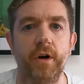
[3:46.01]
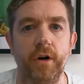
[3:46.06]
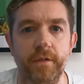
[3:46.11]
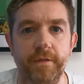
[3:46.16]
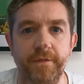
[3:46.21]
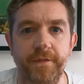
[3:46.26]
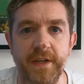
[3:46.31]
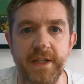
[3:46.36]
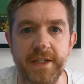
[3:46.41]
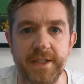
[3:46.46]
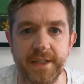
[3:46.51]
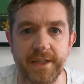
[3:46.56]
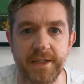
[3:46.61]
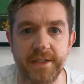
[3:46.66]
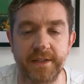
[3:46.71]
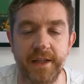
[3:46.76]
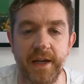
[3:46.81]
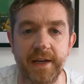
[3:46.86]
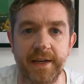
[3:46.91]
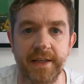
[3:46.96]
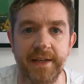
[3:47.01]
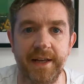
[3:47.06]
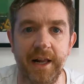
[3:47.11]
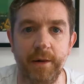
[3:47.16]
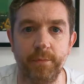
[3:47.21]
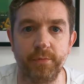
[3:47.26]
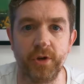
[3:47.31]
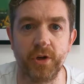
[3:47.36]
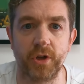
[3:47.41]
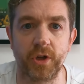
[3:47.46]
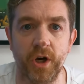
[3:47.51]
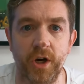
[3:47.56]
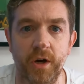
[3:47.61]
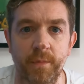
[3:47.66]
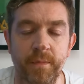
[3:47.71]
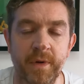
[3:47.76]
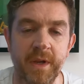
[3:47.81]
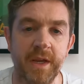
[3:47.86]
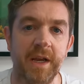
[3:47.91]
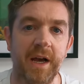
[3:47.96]
of visas that can help you
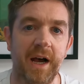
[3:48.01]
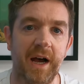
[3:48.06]
come